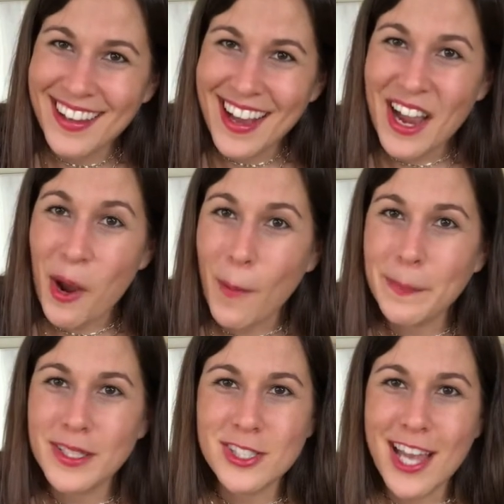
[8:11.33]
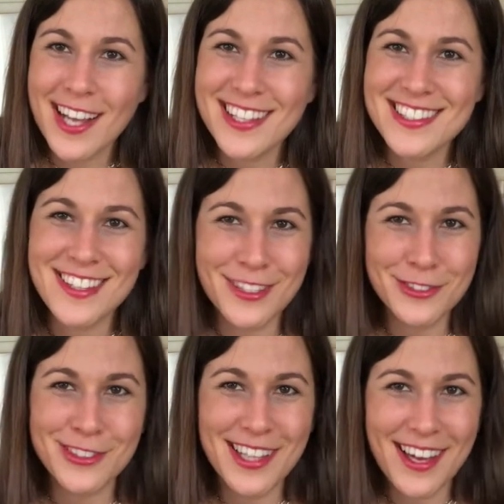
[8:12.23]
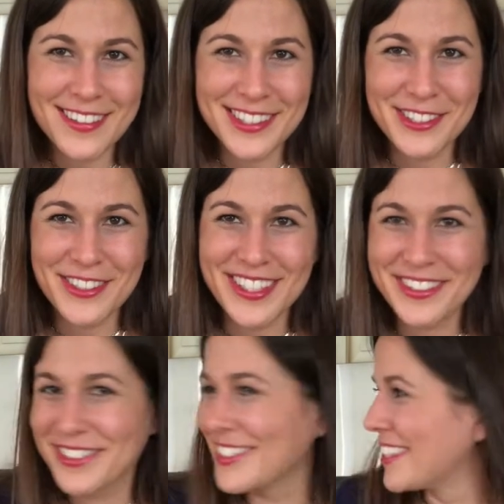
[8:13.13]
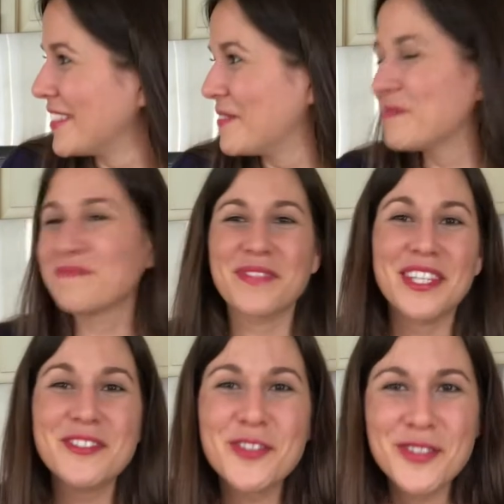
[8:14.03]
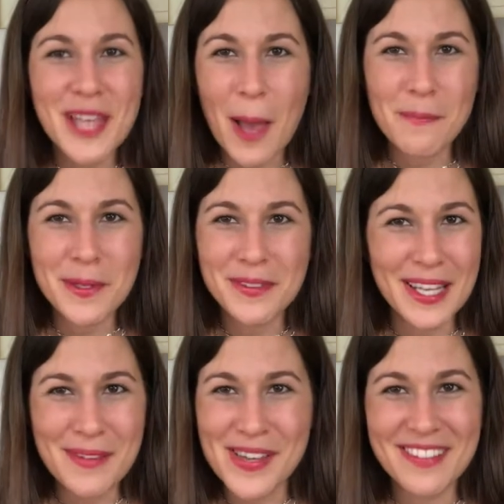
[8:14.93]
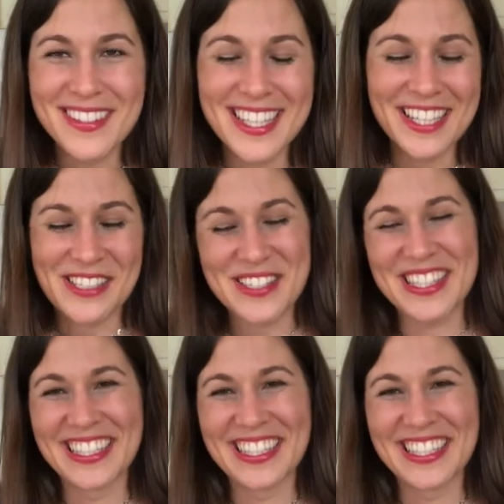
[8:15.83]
I hope that Jack is not too loud in your ears. He's just happy when I make videos.